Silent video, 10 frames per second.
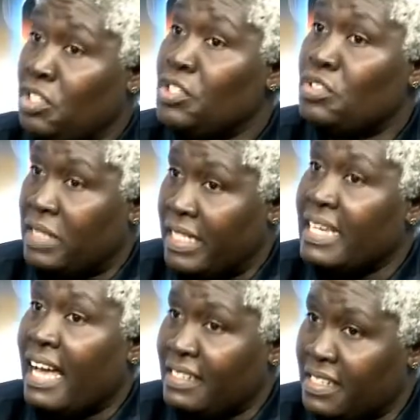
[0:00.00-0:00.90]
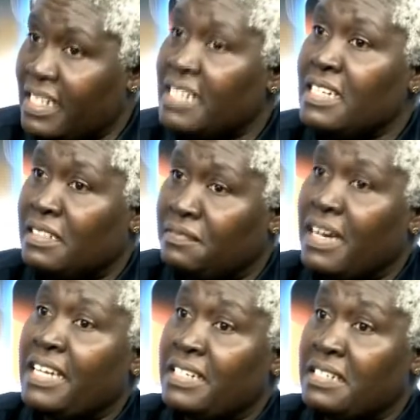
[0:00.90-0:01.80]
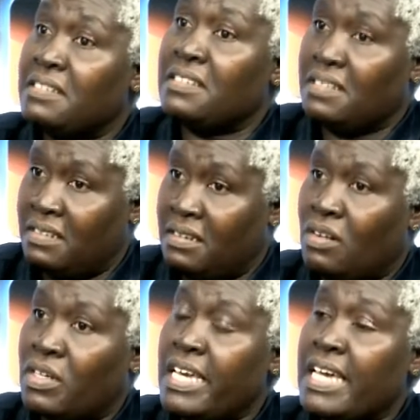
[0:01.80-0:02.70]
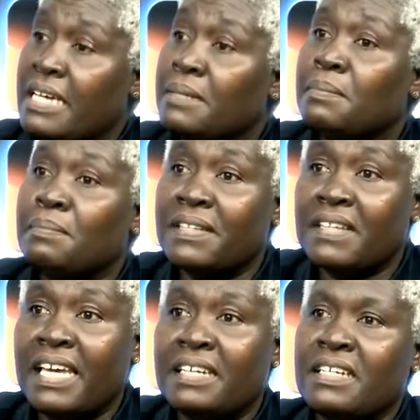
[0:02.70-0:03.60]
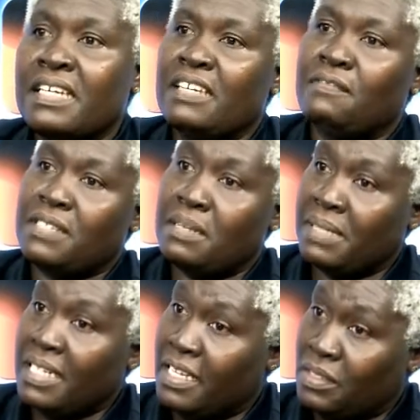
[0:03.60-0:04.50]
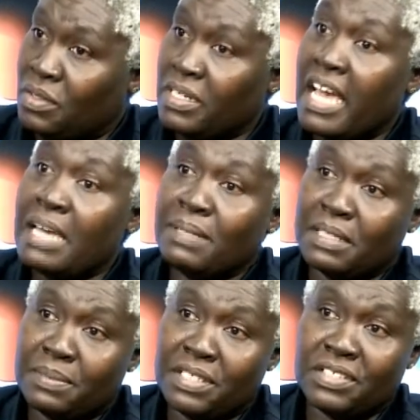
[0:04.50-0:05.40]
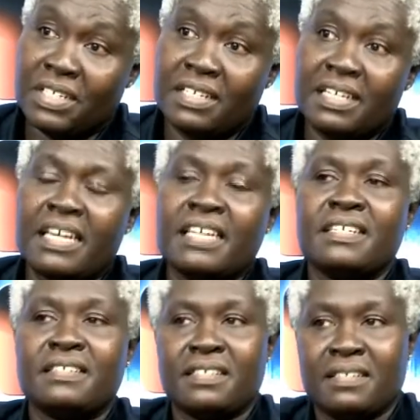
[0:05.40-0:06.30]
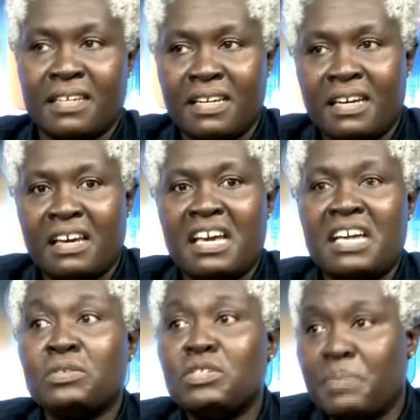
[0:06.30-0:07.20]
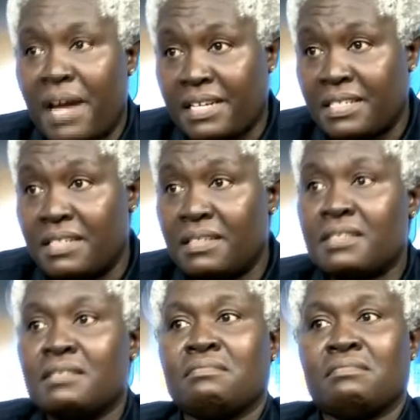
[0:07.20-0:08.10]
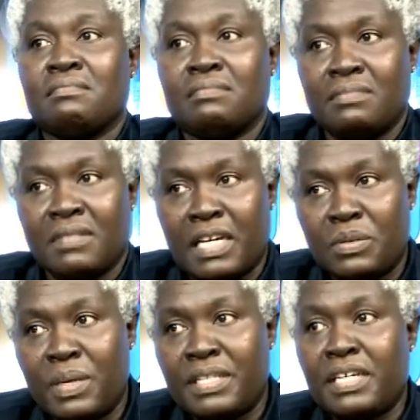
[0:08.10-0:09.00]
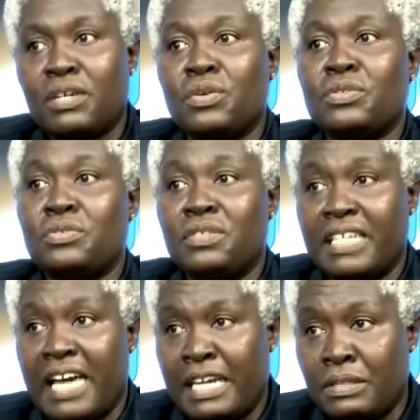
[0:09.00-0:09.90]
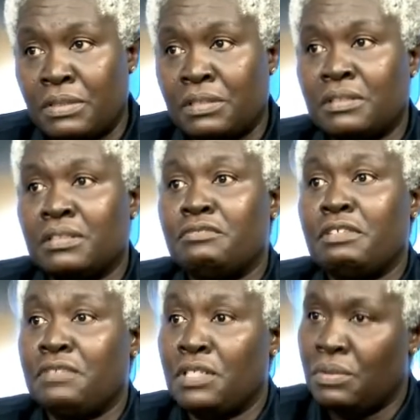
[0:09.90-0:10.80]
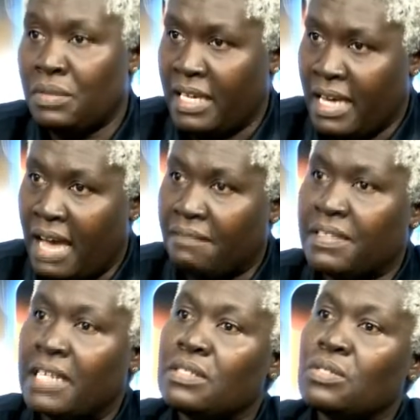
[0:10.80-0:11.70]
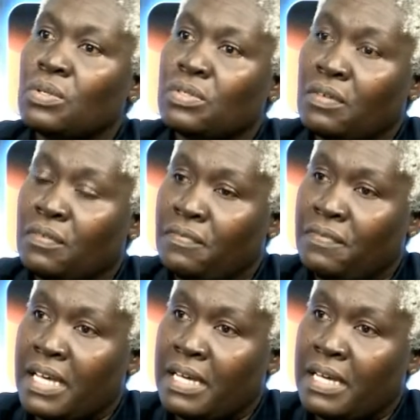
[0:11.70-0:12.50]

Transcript: Usually accidental findings occur, but then if somebody has got high blood pressure, it is good practice that when they go through the annual review, they have that sort of